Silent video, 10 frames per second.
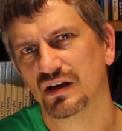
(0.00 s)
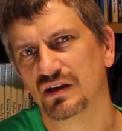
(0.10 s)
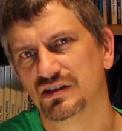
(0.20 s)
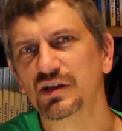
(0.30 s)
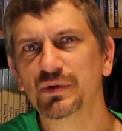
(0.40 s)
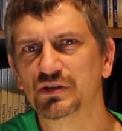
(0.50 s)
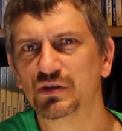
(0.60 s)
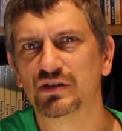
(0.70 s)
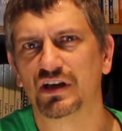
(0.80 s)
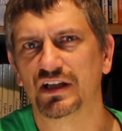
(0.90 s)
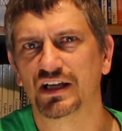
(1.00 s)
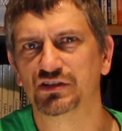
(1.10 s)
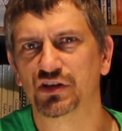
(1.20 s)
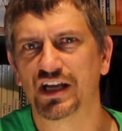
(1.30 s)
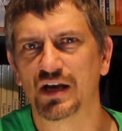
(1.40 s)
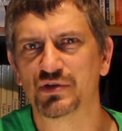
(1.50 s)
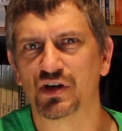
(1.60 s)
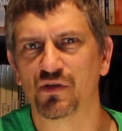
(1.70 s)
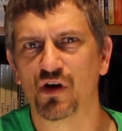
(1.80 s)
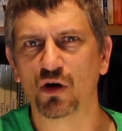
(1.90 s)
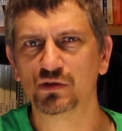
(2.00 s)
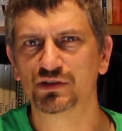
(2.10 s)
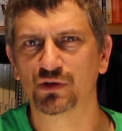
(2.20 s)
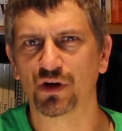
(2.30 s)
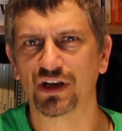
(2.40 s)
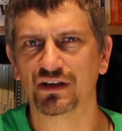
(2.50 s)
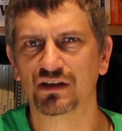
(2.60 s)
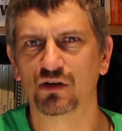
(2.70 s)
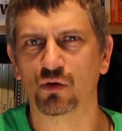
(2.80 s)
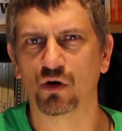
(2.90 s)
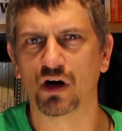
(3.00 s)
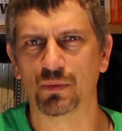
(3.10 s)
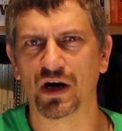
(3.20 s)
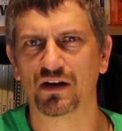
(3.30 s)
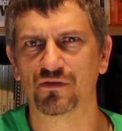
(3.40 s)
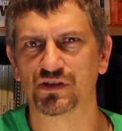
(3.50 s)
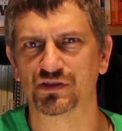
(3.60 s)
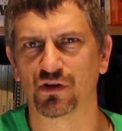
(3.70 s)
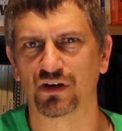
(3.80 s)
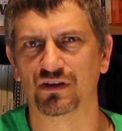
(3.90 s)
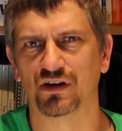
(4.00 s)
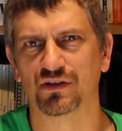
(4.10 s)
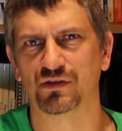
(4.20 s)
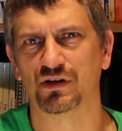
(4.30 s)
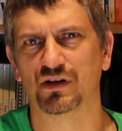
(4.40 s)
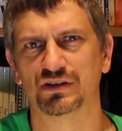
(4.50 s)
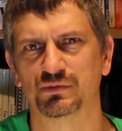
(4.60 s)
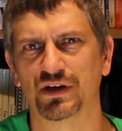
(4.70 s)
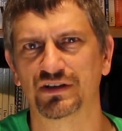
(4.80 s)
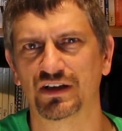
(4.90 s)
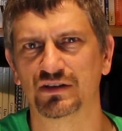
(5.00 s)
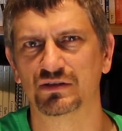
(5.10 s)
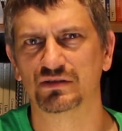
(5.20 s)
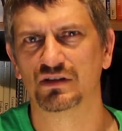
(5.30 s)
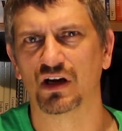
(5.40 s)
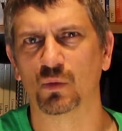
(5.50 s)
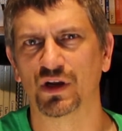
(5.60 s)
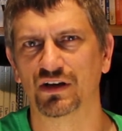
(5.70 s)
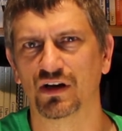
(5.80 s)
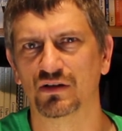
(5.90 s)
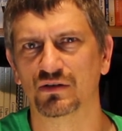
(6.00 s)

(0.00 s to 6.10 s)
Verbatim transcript: Snipping tool allows you to capture the whole screen or a part of the screen, either a nice rectangle, a window,